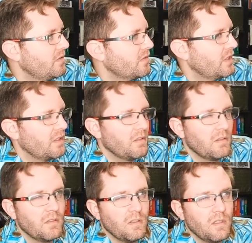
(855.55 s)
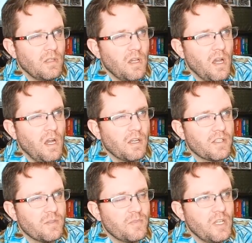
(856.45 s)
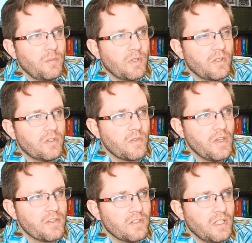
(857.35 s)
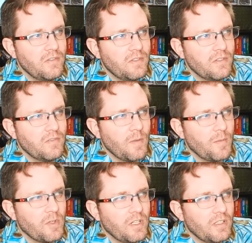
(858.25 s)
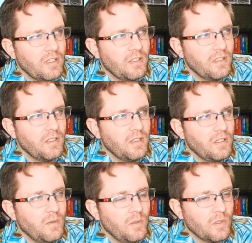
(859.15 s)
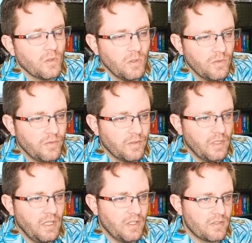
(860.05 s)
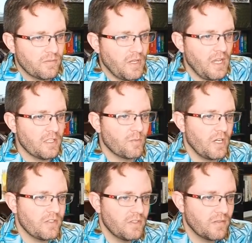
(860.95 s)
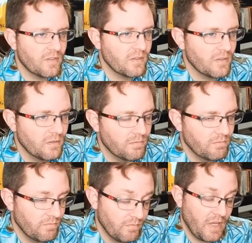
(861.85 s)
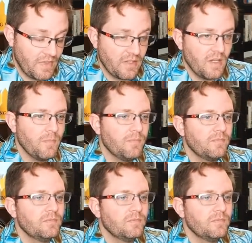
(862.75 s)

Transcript: It was like August, September 2011, if I remember correctly, when gold hit its highest prices ever, or at that time.